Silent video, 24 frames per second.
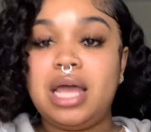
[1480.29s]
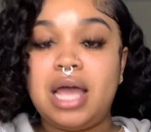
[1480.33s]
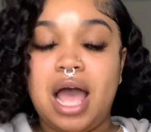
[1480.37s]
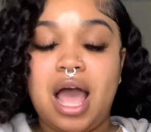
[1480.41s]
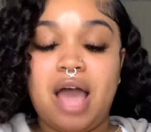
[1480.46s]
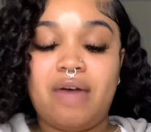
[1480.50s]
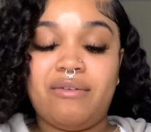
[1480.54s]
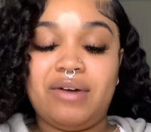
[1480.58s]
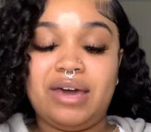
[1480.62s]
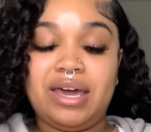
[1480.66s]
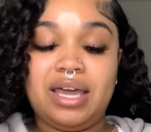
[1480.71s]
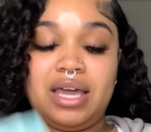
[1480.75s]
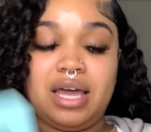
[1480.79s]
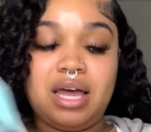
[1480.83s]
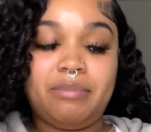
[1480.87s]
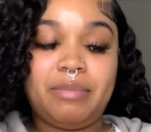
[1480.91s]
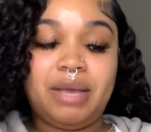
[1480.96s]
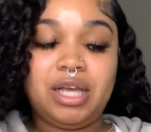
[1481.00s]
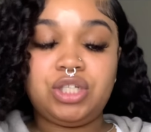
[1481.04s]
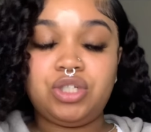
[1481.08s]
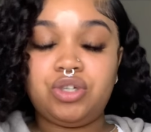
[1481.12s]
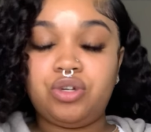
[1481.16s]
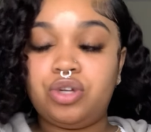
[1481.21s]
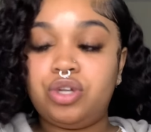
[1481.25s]
All right, um,
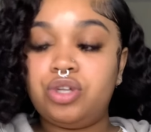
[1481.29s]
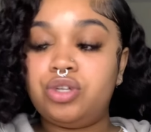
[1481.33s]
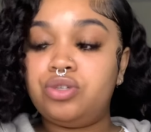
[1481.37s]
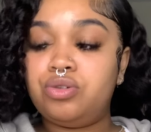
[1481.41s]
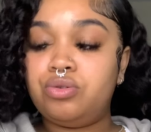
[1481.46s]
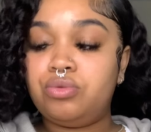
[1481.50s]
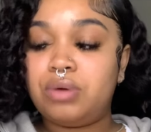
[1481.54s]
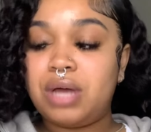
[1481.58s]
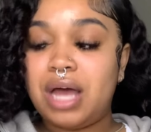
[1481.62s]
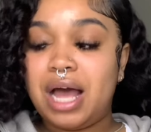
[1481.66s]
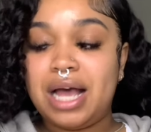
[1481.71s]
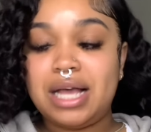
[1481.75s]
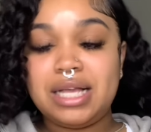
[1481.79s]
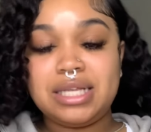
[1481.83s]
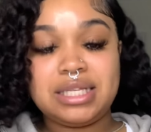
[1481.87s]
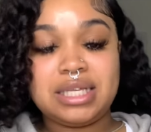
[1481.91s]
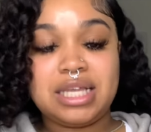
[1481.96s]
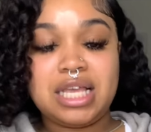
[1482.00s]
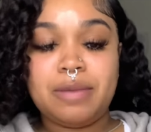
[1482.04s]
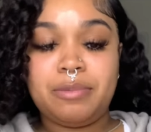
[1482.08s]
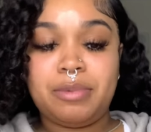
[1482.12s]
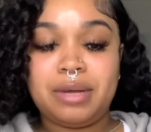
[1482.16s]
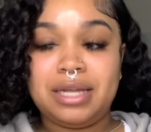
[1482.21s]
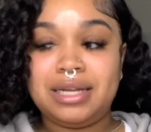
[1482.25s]
make sure that you guys
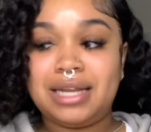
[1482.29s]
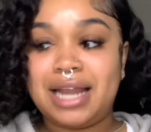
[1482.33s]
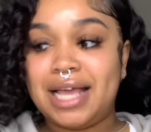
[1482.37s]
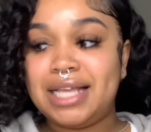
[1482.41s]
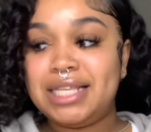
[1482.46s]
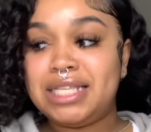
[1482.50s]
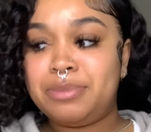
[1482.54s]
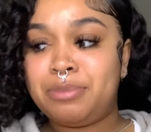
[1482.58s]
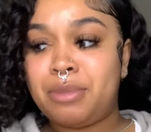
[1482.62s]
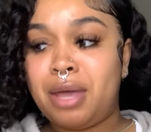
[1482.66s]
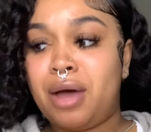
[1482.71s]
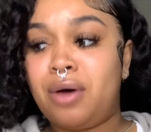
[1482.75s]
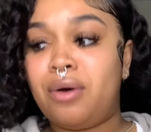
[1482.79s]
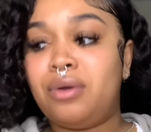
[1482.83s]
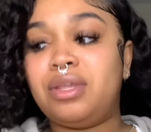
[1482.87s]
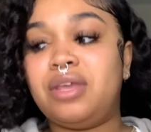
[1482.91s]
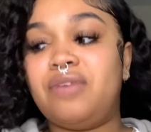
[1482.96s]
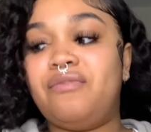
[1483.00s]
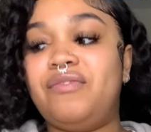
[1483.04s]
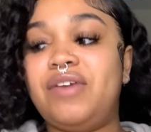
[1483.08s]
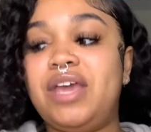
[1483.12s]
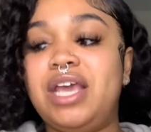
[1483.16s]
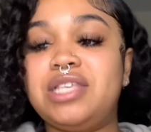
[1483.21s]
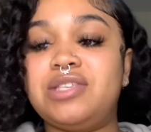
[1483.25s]
keep a nice smile on your
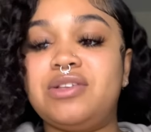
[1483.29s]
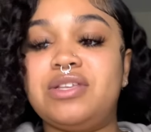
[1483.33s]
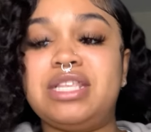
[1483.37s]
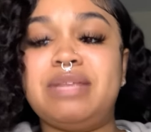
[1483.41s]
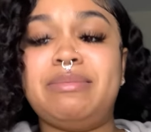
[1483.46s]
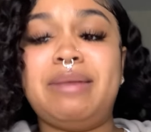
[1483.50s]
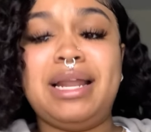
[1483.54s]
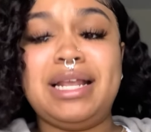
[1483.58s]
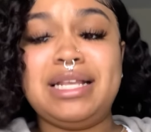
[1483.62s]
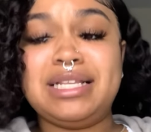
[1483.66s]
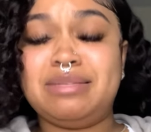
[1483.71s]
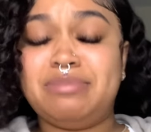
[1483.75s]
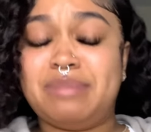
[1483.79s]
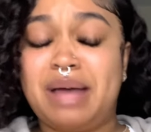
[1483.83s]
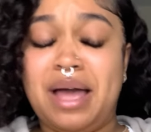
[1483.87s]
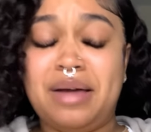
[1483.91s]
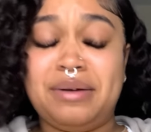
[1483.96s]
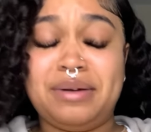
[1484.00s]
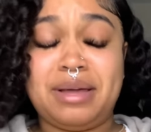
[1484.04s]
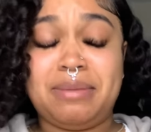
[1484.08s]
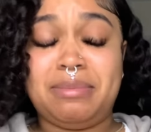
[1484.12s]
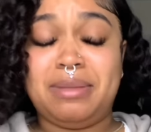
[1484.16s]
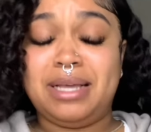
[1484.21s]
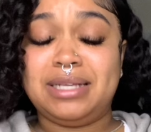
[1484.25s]
face, or somebody's smile
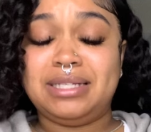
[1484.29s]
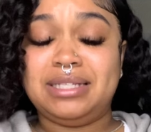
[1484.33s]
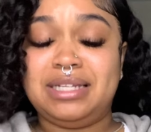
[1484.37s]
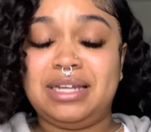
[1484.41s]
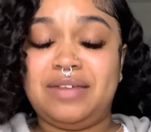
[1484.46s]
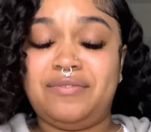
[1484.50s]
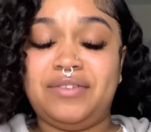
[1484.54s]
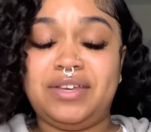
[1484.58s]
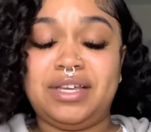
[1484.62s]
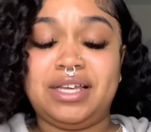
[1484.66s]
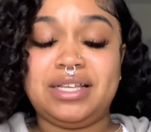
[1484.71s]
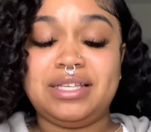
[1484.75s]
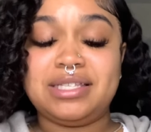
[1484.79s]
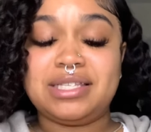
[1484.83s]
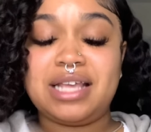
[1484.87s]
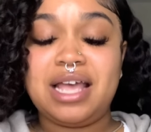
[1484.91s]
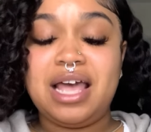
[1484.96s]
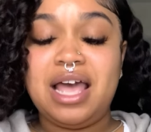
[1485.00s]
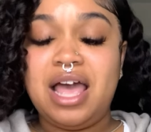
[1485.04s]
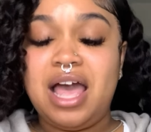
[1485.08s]
could be of significance.